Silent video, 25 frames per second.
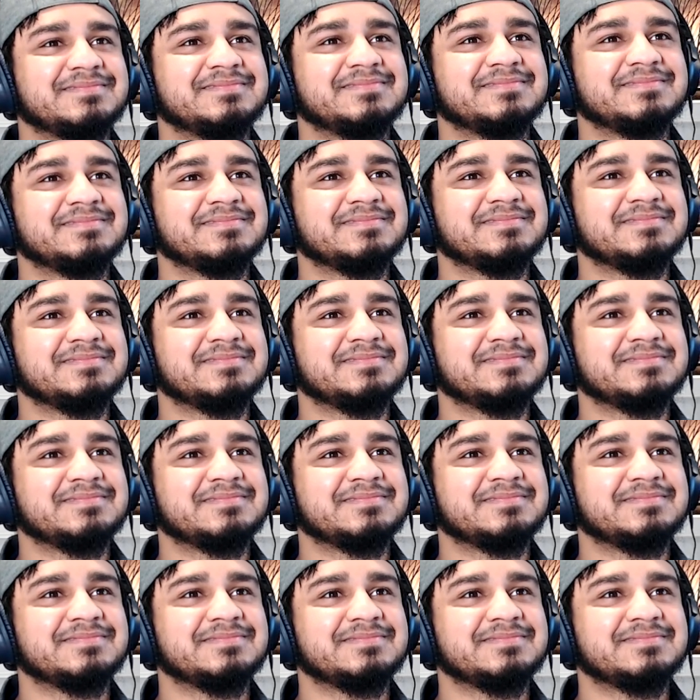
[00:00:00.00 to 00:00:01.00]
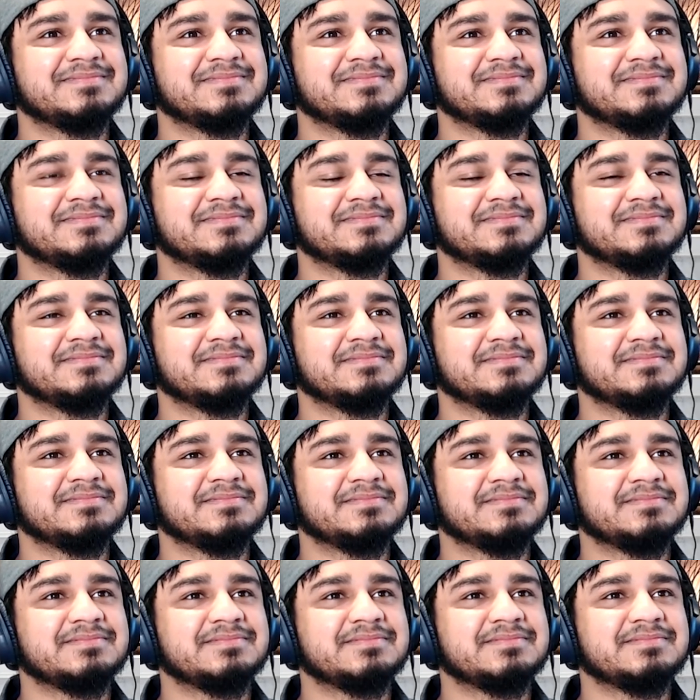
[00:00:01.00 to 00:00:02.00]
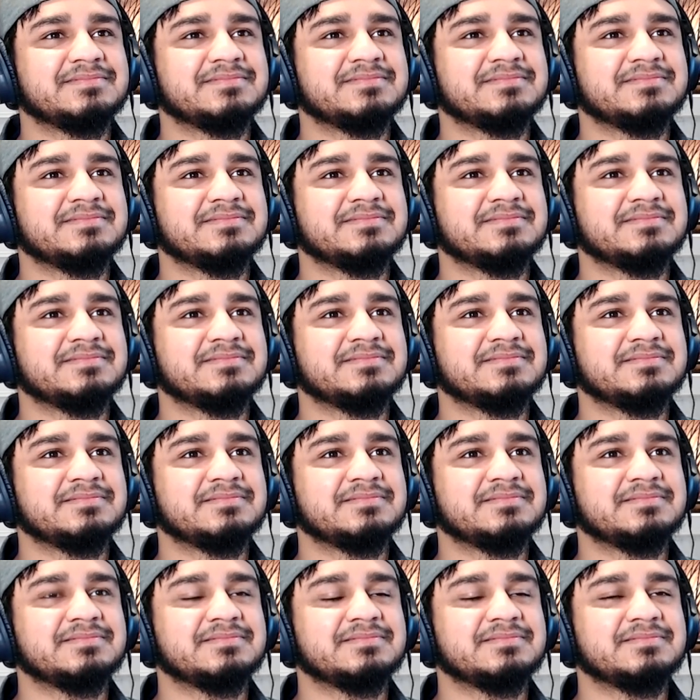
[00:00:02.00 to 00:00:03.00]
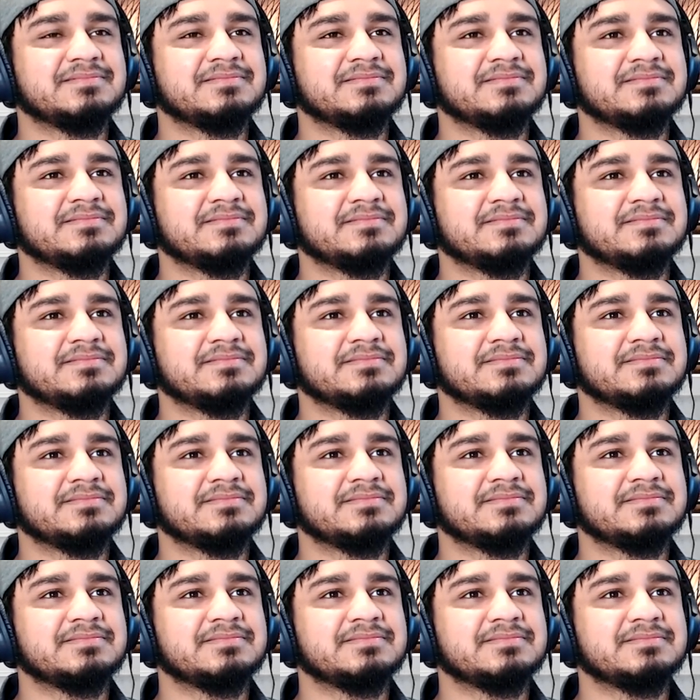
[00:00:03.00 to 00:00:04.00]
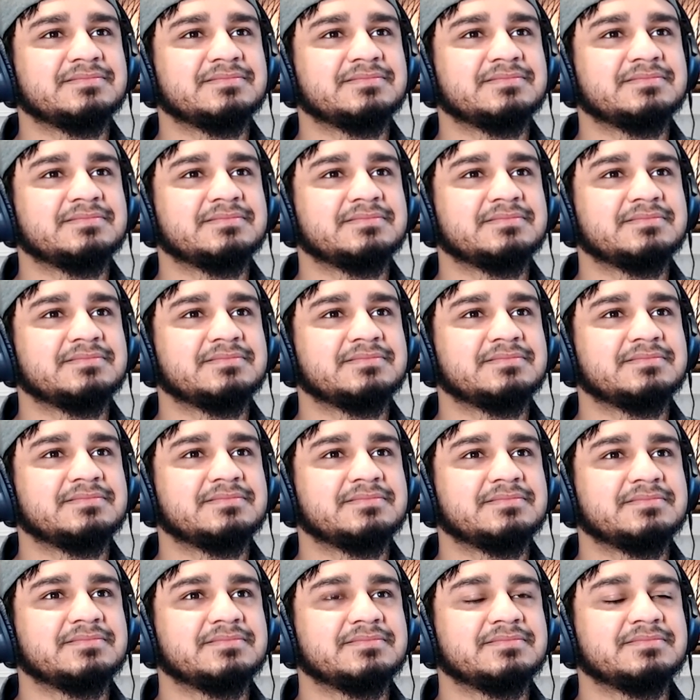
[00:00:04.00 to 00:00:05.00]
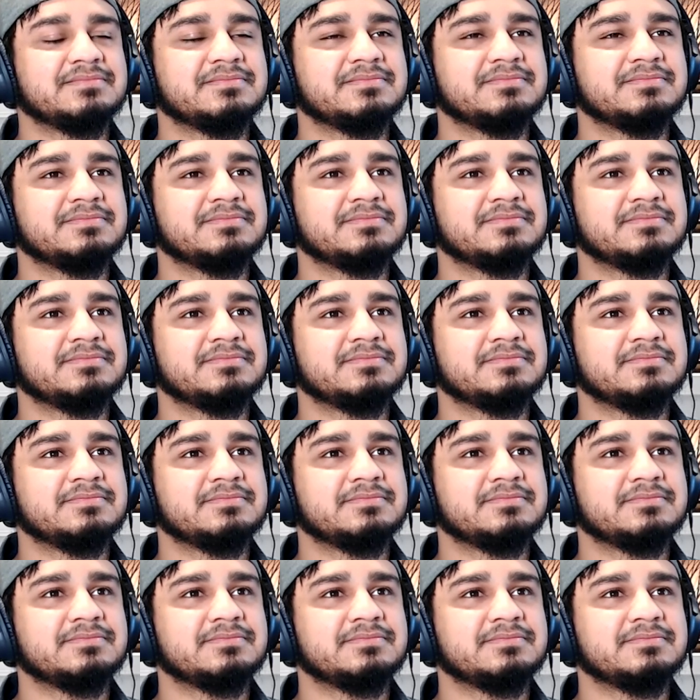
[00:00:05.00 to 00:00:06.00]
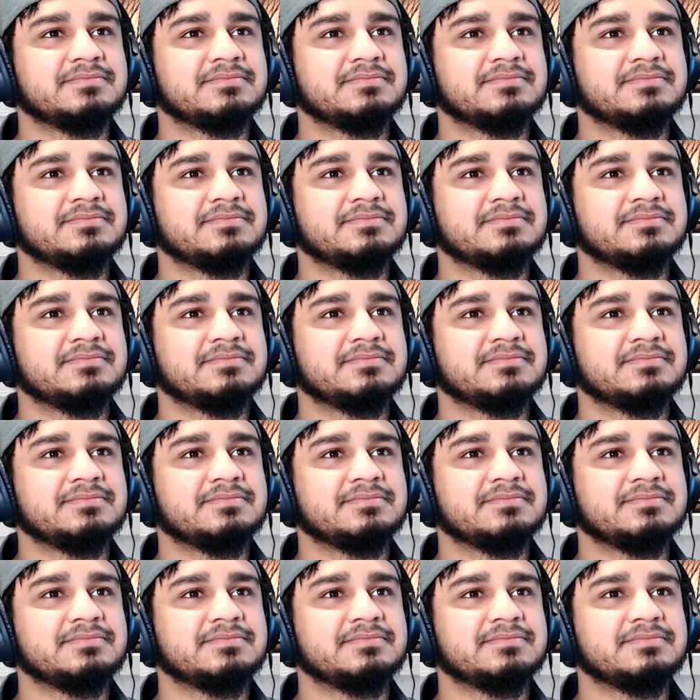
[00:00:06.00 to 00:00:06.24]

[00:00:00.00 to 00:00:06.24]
No words are spoken by the person on screen.